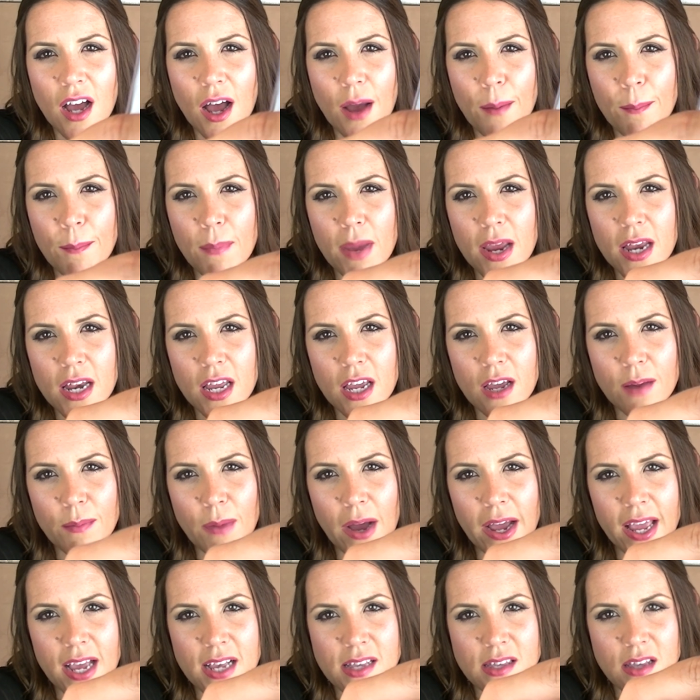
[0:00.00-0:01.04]
a medium,
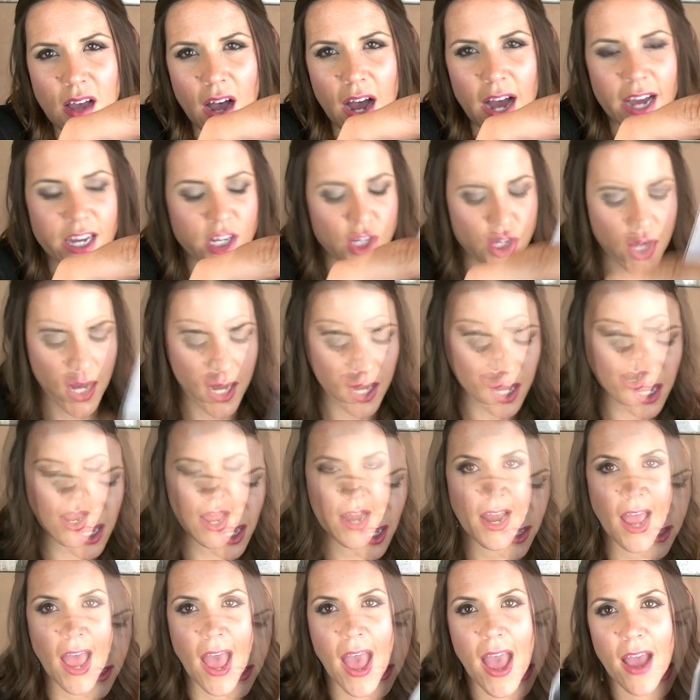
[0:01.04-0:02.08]
I guess, eye shady,
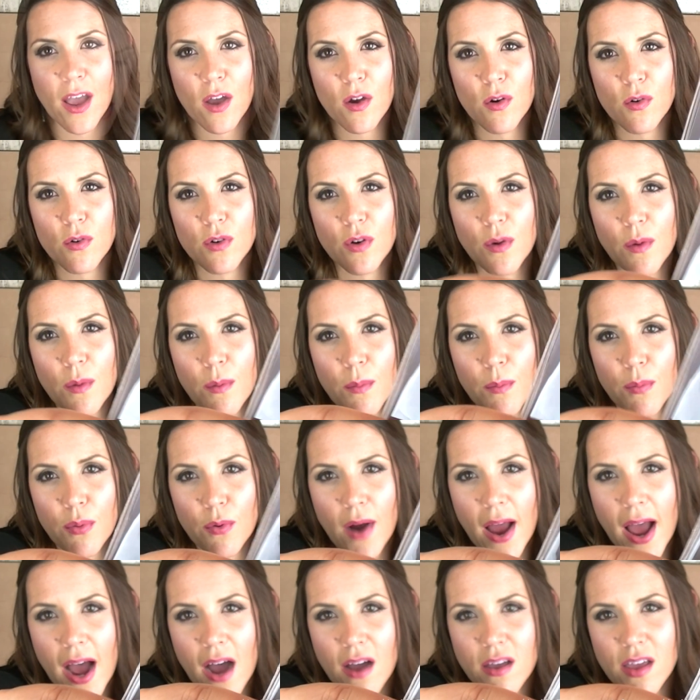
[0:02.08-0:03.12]
an angled
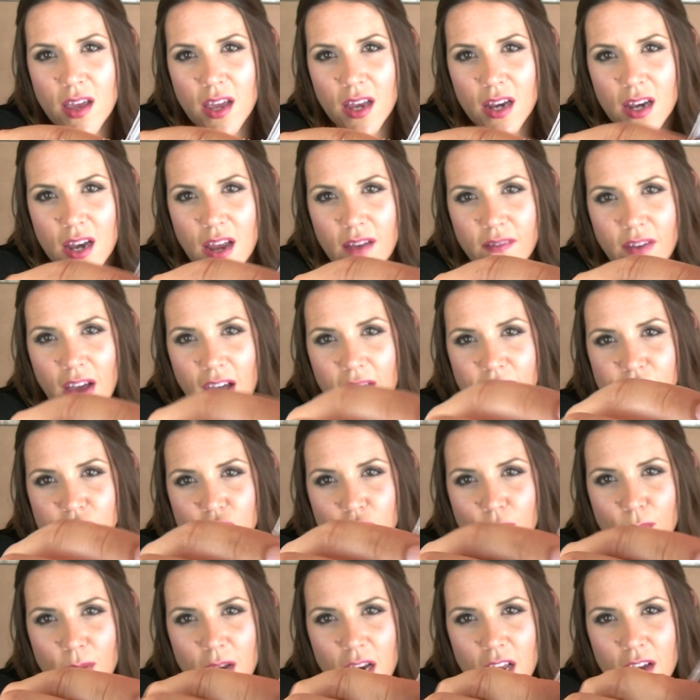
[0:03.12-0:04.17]
brow. You can never have
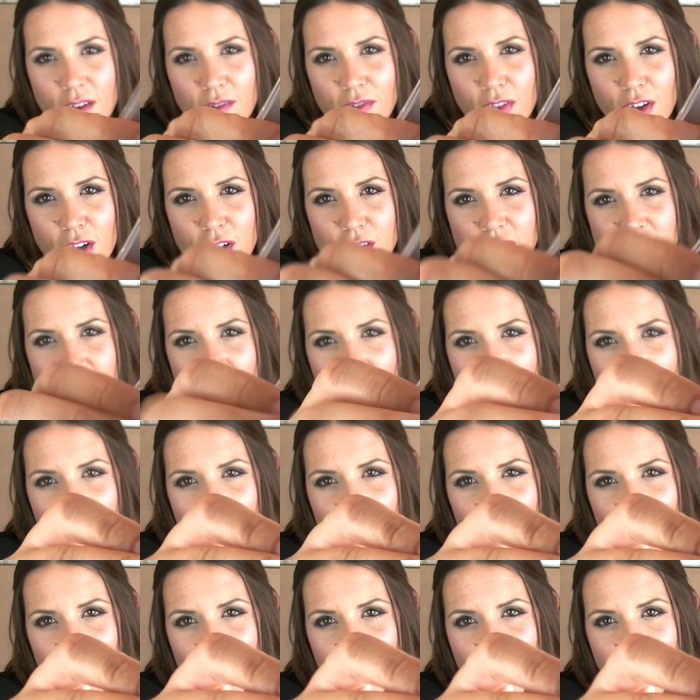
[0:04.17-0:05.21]
too many of those
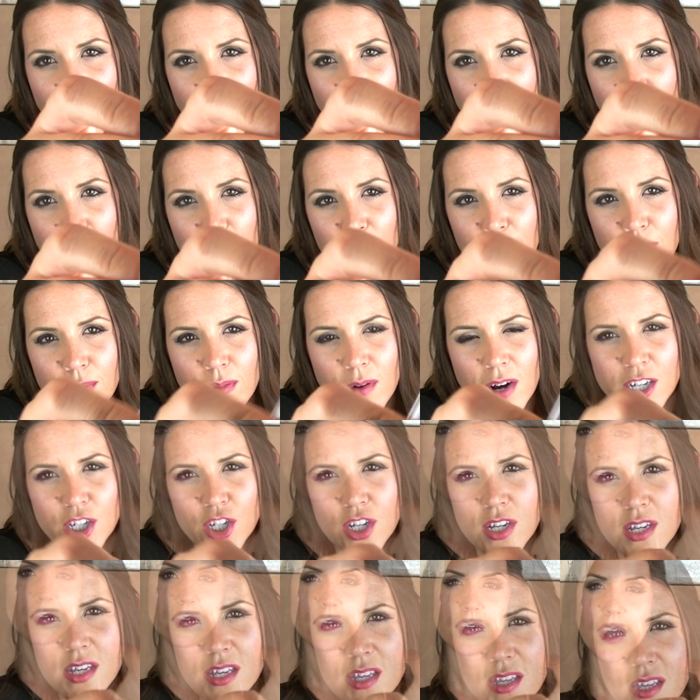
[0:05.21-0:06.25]
angled brow
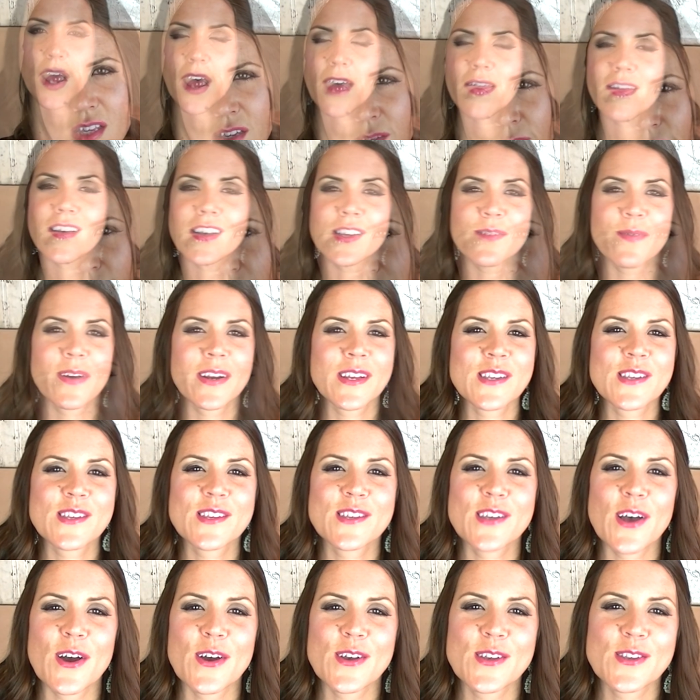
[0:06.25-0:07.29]
brushes. And this one is
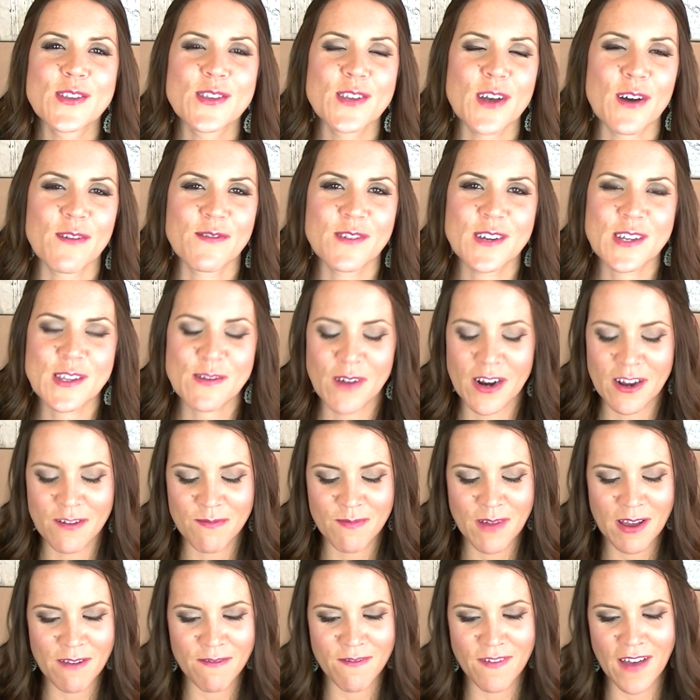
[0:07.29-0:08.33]
so soft. It's one of
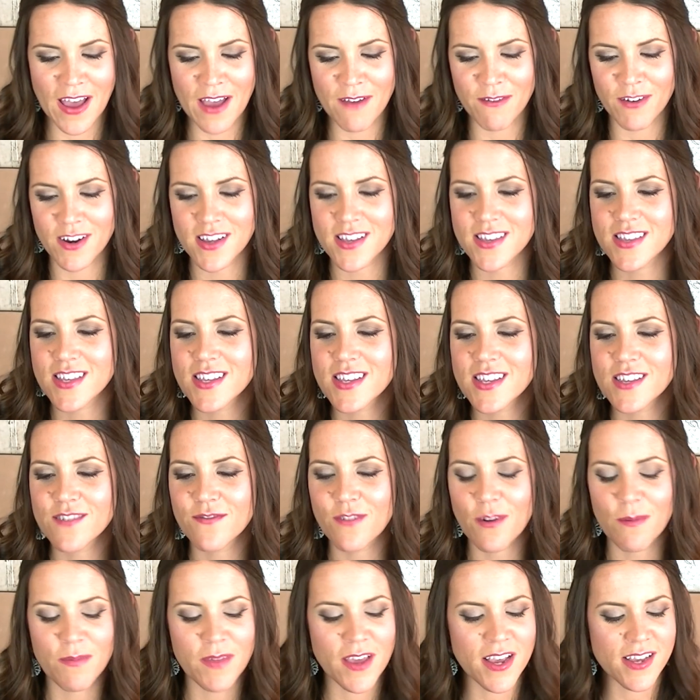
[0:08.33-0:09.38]
my favorites. This is
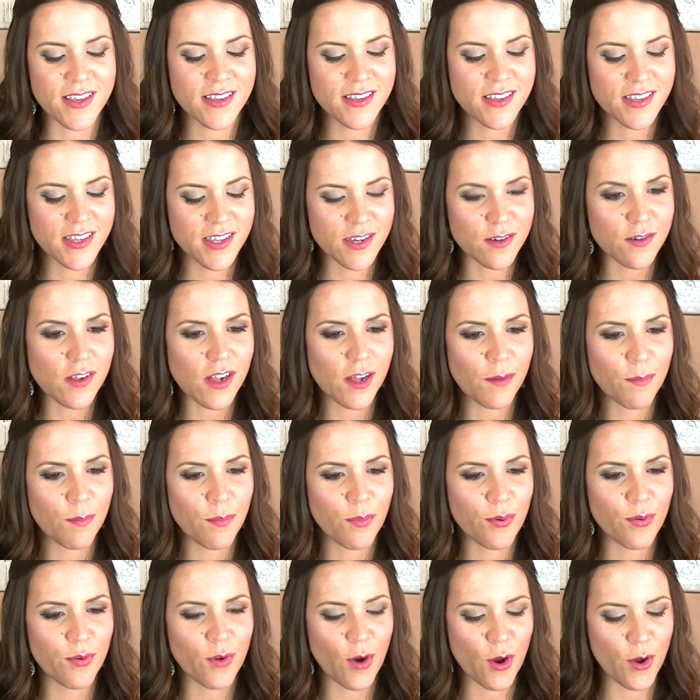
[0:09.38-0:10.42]
from their Silk
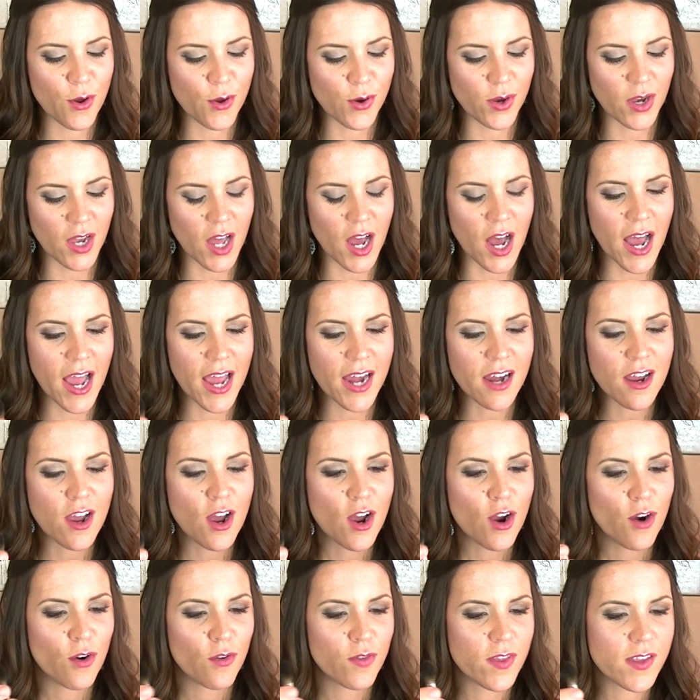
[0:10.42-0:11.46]
Pro line.
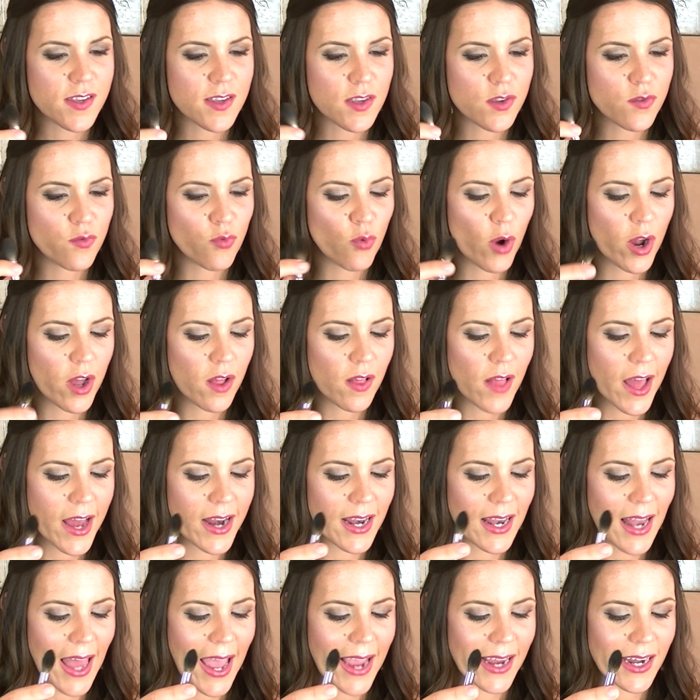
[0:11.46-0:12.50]
This is Royal
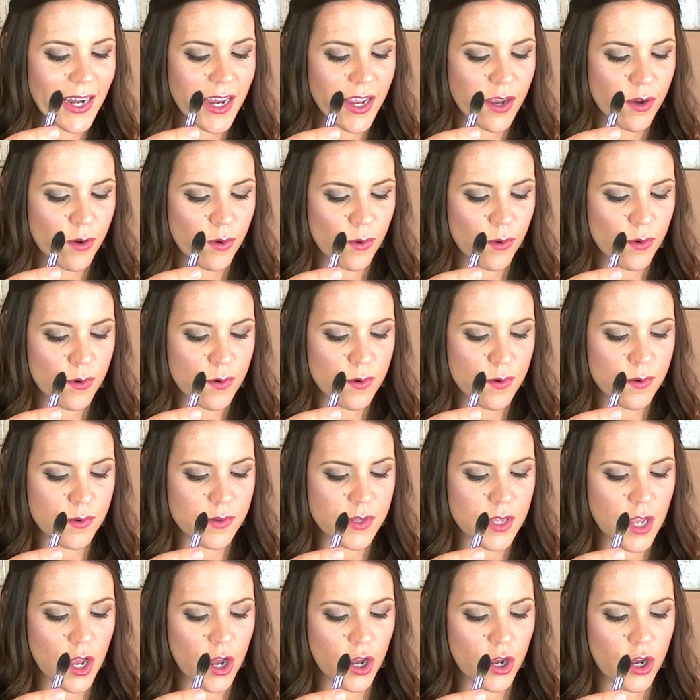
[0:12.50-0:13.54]
and
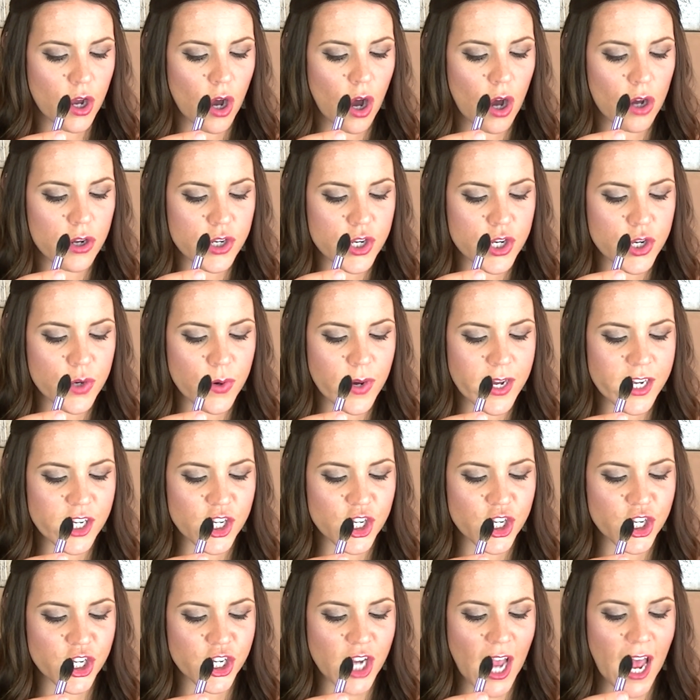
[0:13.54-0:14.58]
Langnickel's contour
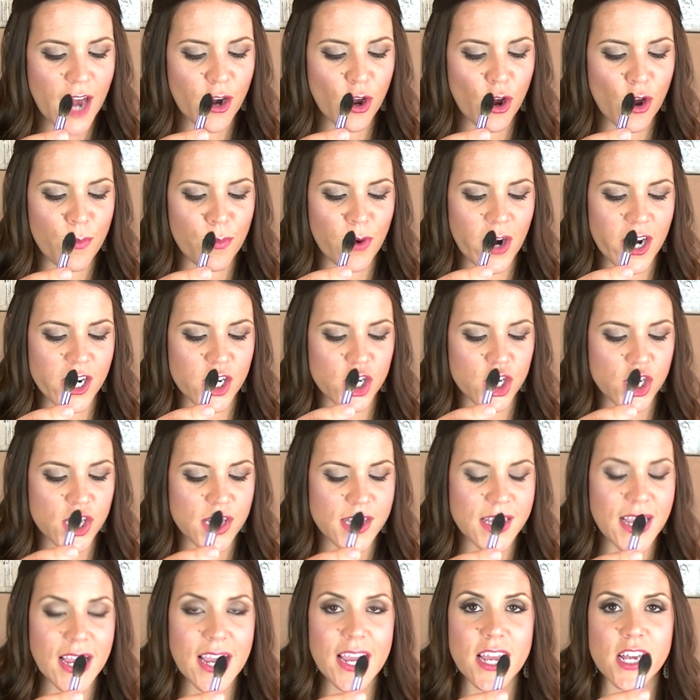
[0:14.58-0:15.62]
shadow brush
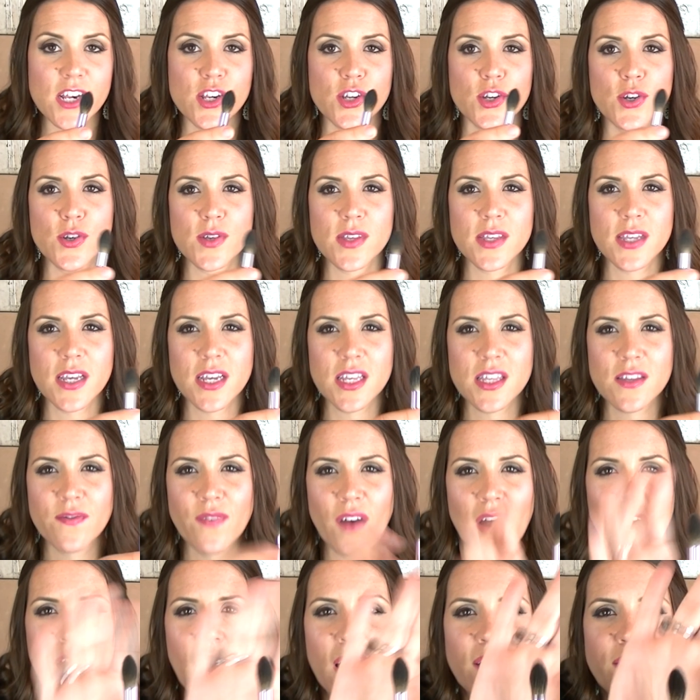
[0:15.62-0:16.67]

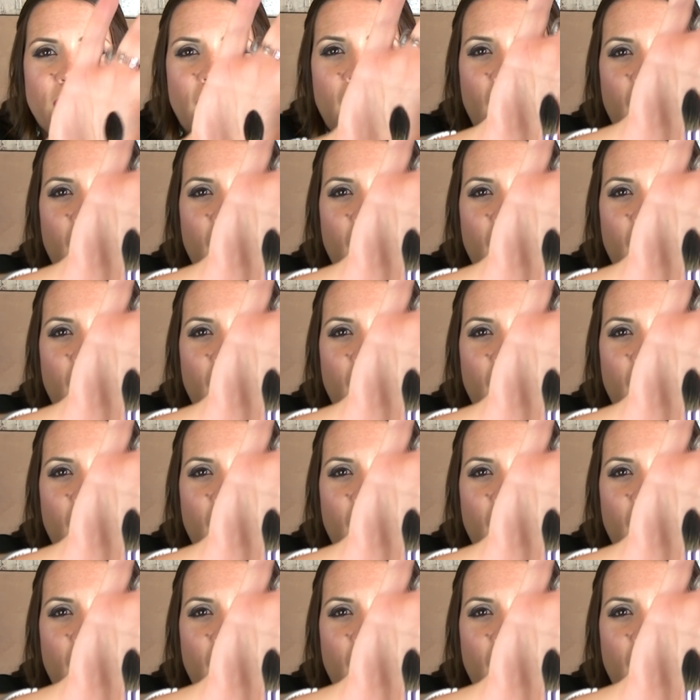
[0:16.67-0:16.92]
C265